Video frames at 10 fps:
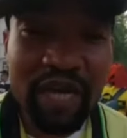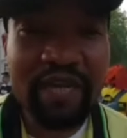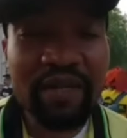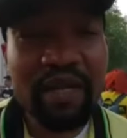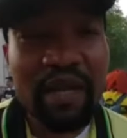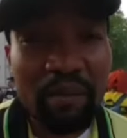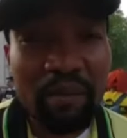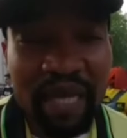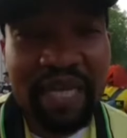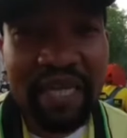acquired
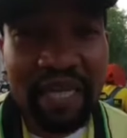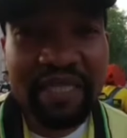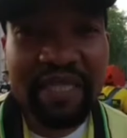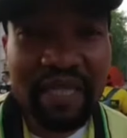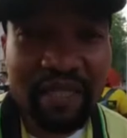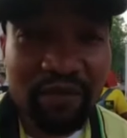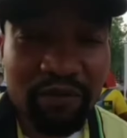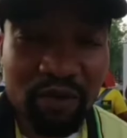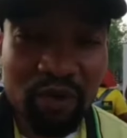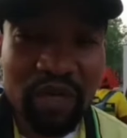back in
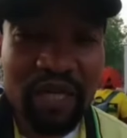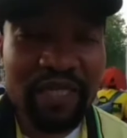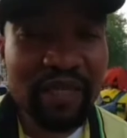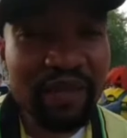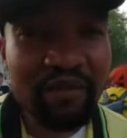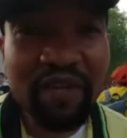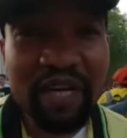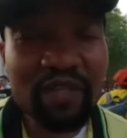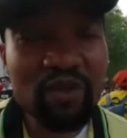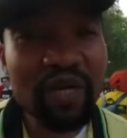1994. South
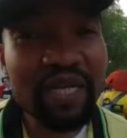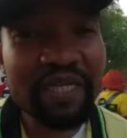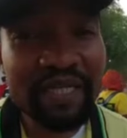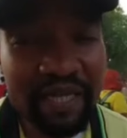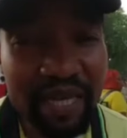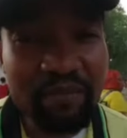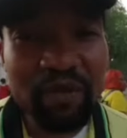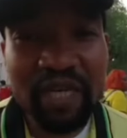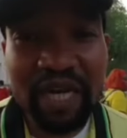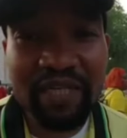Africa is quite a
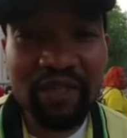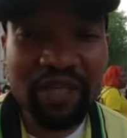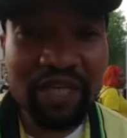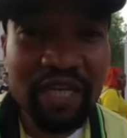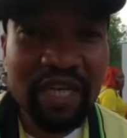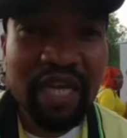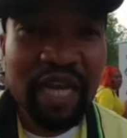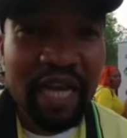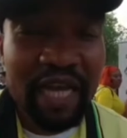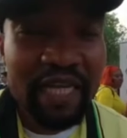stable country,
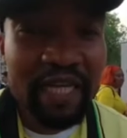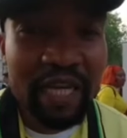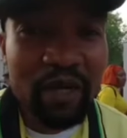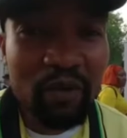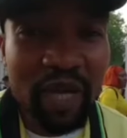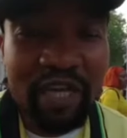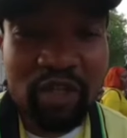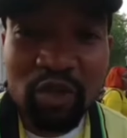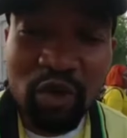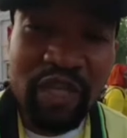and we are
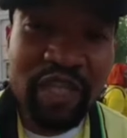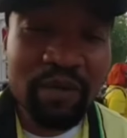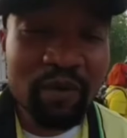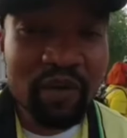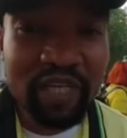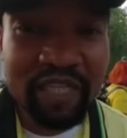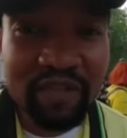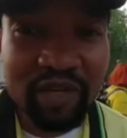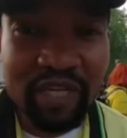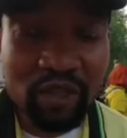enjoying
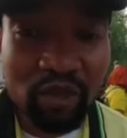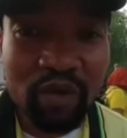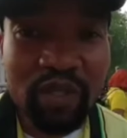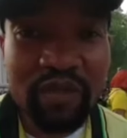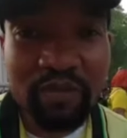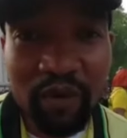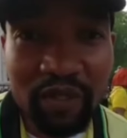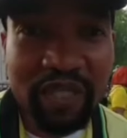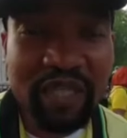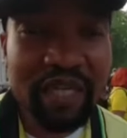democratic rights. So it's
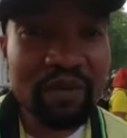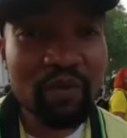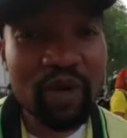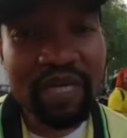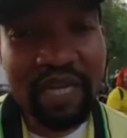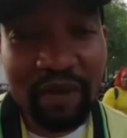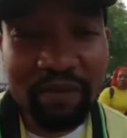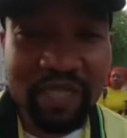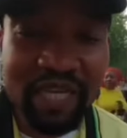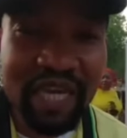important that one
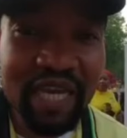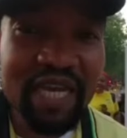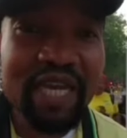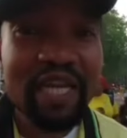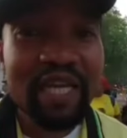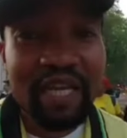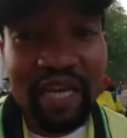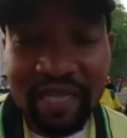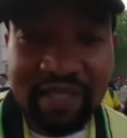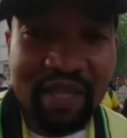comes here,
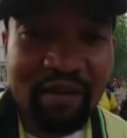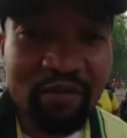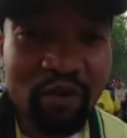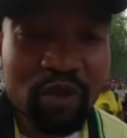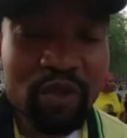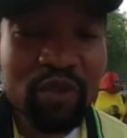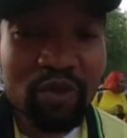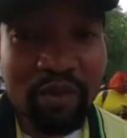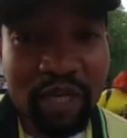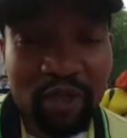cast their votes
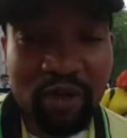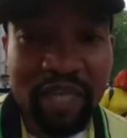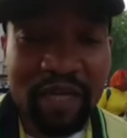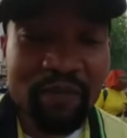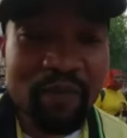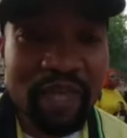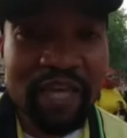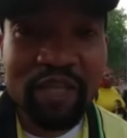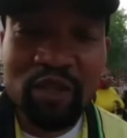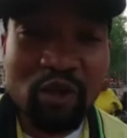to make sure that
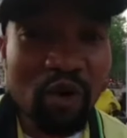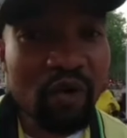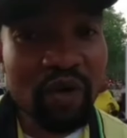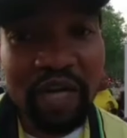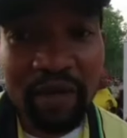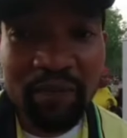things go